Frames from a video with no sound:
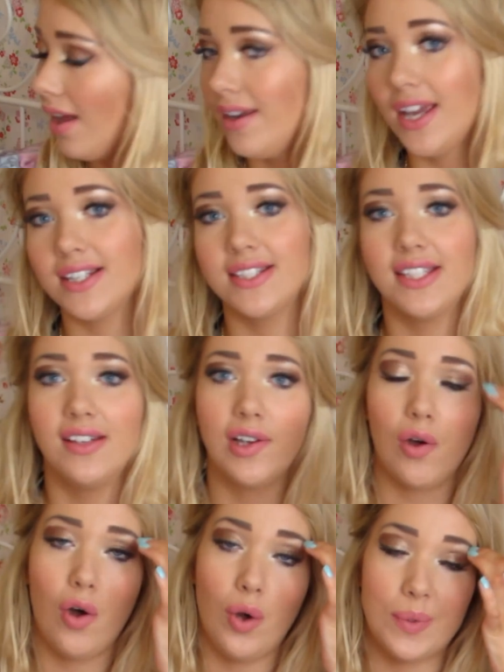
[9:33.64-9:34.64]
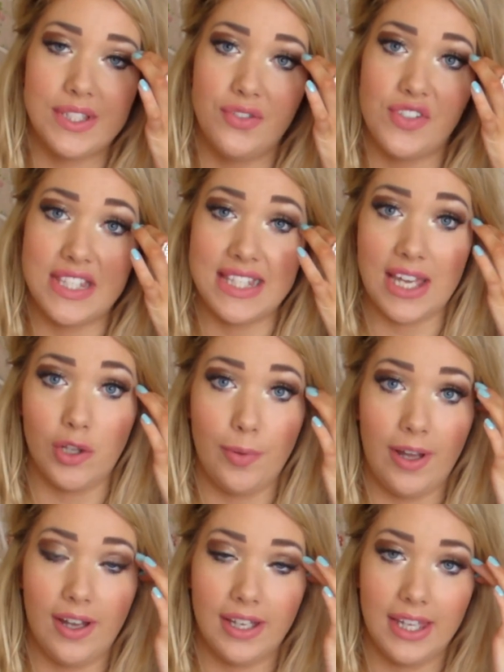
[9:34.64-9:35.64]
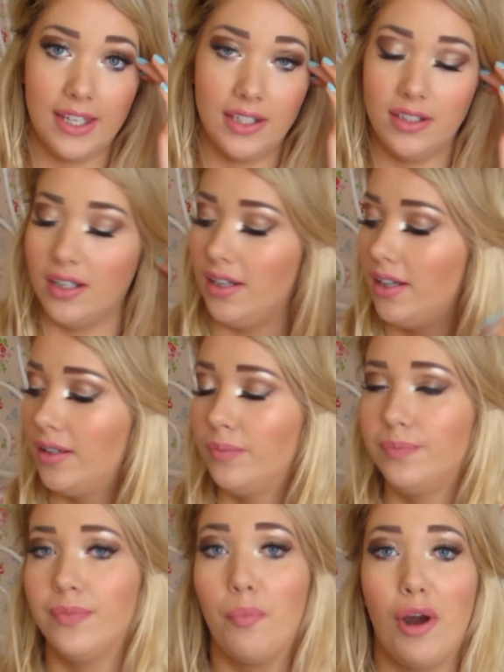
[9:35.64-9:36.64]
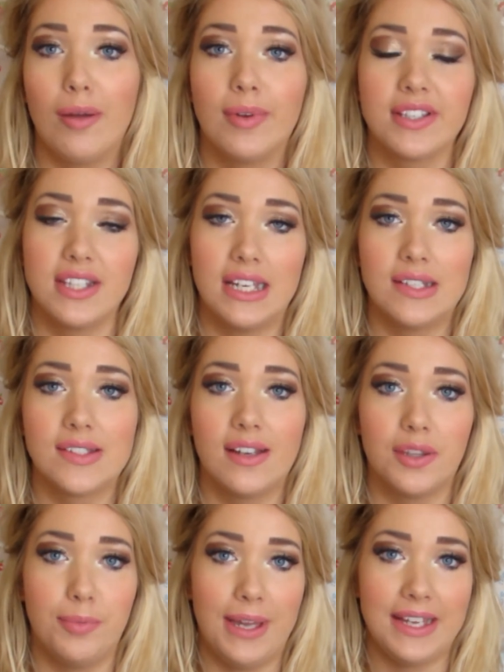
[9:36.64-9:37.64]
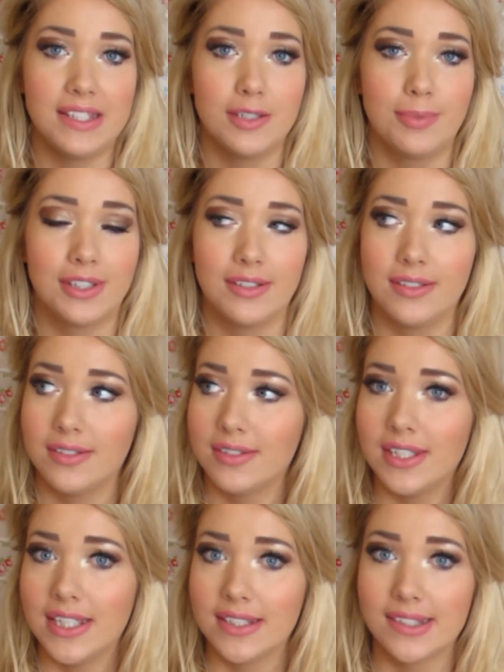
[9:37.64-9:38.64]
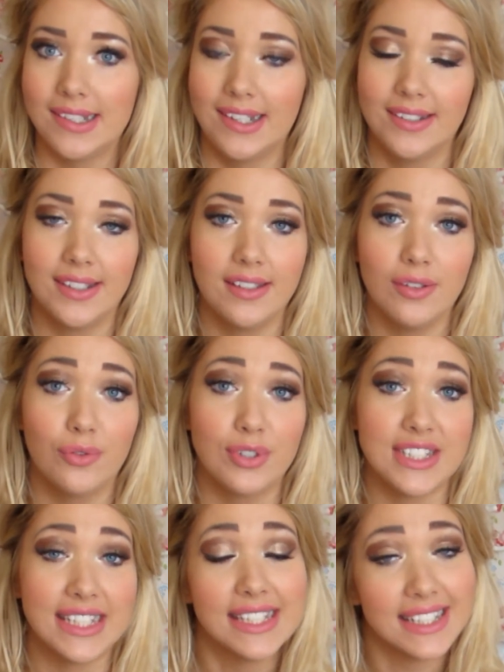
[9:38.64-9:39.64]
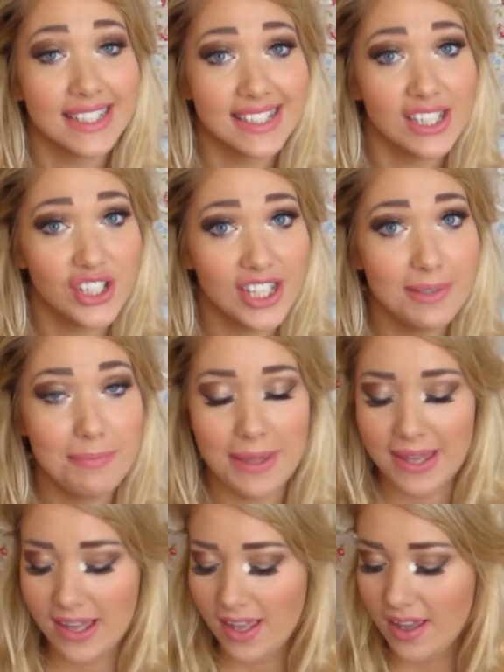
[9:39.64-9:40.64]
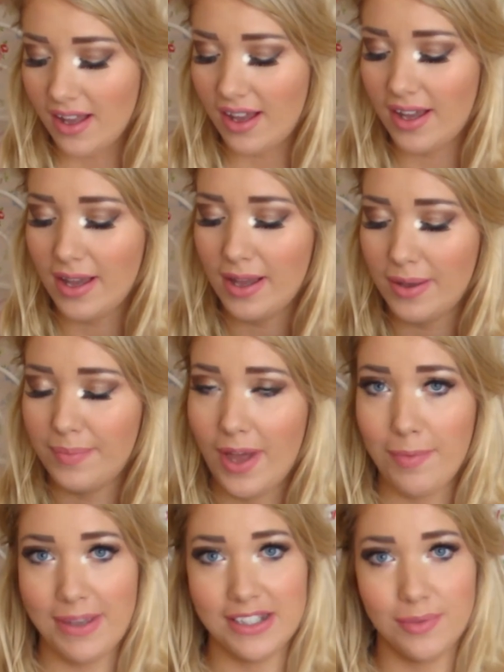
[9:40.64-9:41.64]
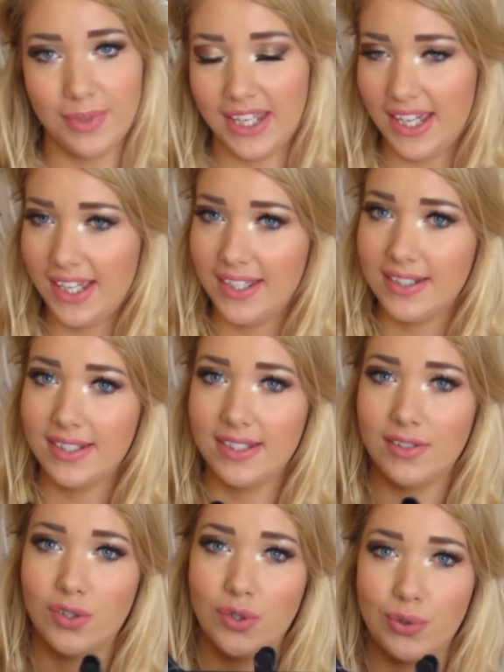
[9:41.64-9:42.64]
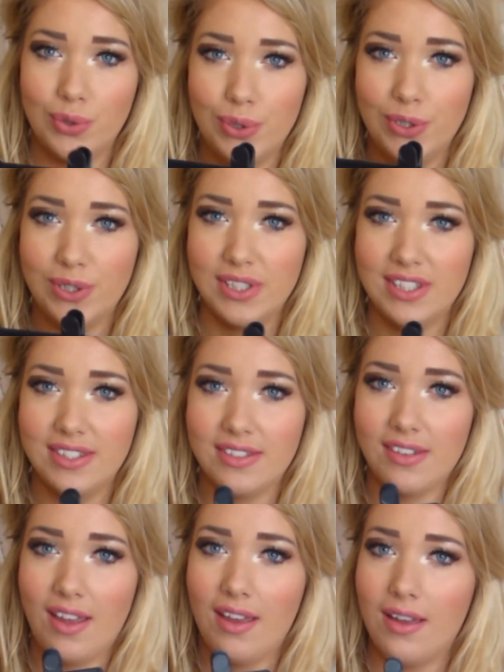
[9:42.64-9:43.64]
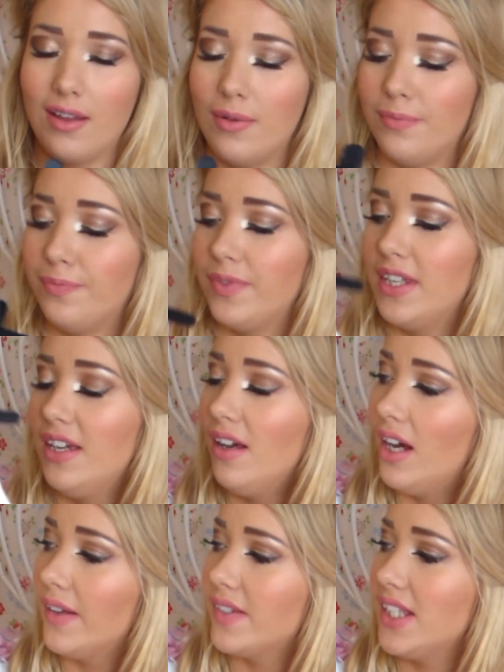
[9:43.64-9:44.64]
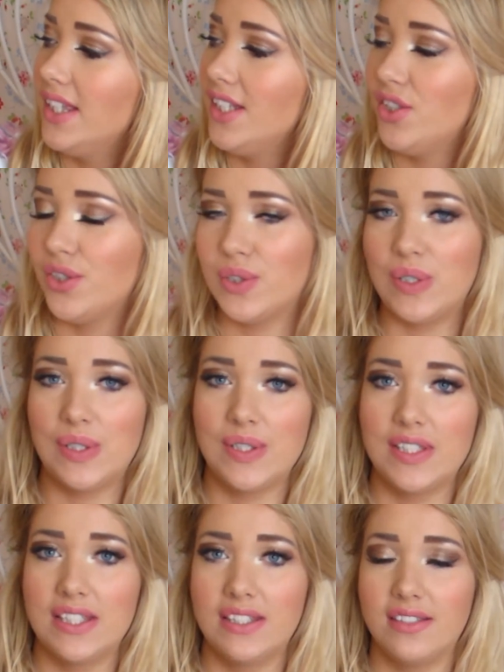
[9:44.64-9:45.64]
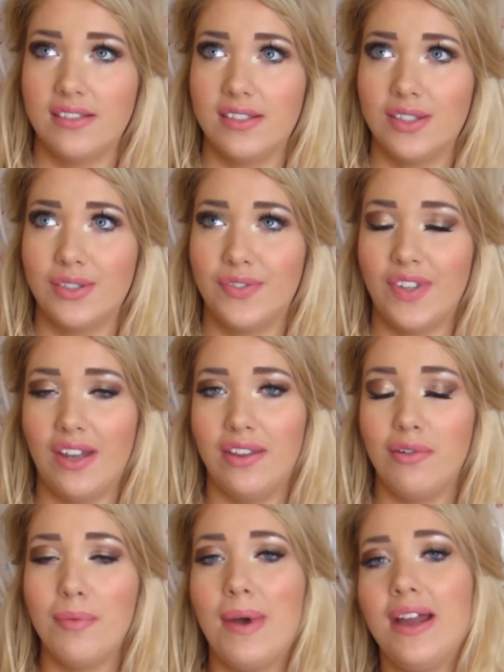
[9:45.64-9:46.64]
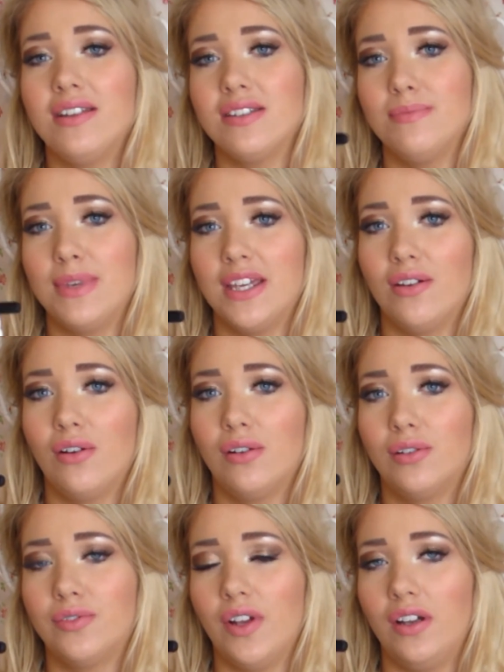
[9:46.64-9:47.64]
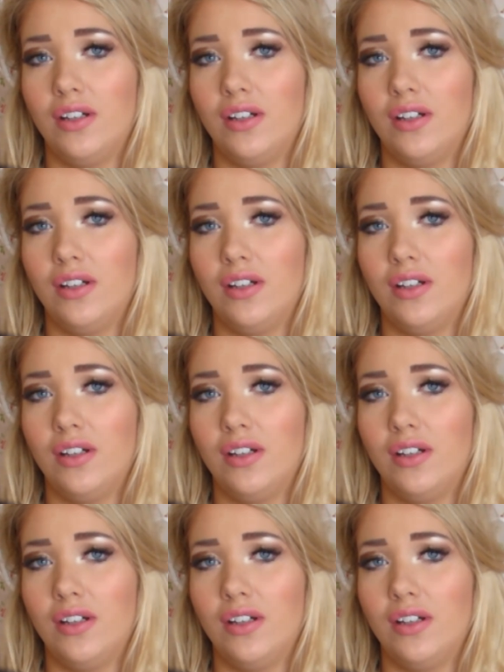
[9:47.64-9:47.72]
Next thing I got was another sale bargain. Primark sales are the best because it's like ridiculously cheap. I picked up these shorts. I've seen these shorts sort of, they reminded me of